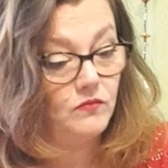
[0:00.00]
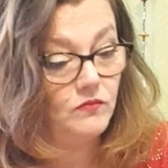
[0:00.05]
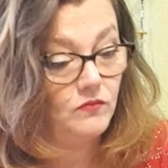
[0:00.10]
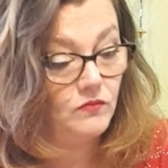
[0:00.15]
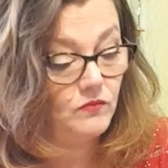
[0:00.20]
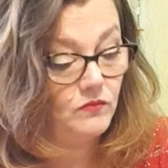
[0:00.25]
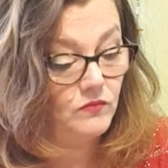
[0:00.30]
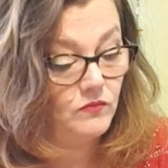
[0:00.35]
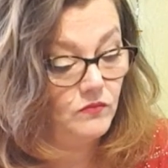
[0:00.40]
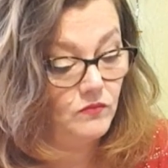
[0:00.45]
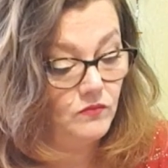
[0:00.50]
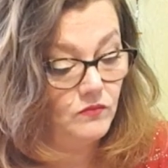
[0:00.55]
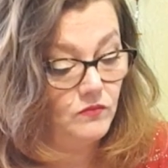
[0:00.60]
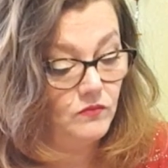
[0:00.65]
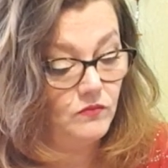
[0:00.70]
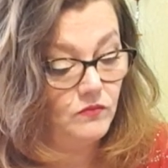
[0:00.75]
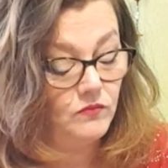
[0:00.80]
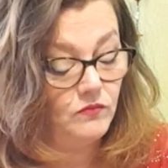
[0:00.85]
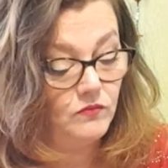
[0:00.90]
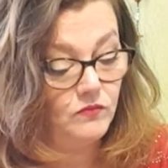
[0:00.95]

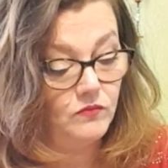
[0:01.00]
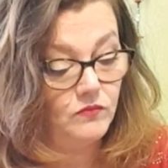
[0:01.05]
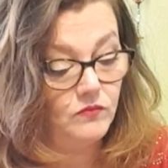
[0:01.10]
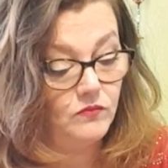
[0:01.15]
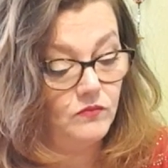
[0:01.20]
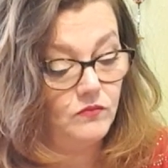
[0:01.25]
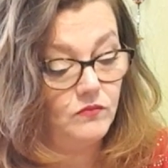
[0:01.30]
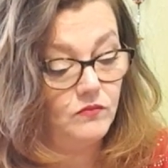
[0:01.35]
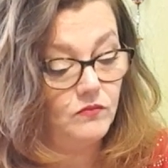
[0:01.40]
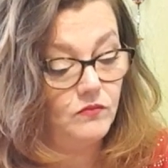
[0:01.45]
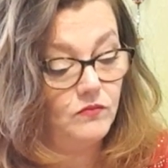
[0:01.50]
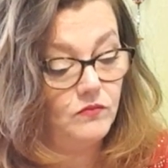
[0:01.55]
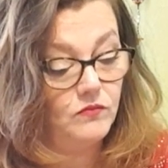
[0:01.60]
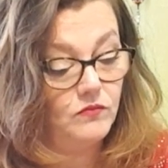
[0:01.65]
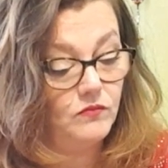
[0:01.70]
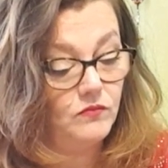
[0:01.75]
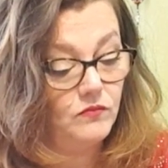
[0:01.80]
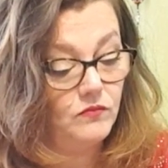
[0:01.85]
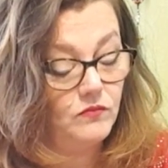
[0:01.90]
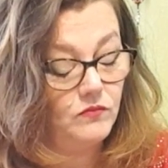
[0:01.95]

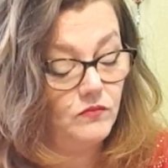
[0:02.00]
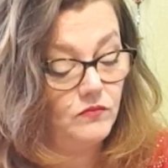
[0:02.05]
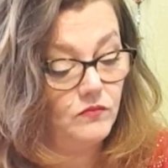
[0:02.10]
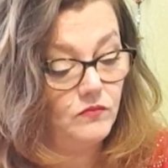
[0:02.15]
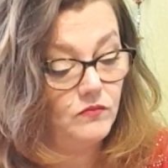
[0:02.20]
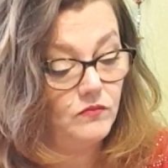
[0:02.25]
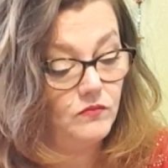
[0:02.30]
(silence)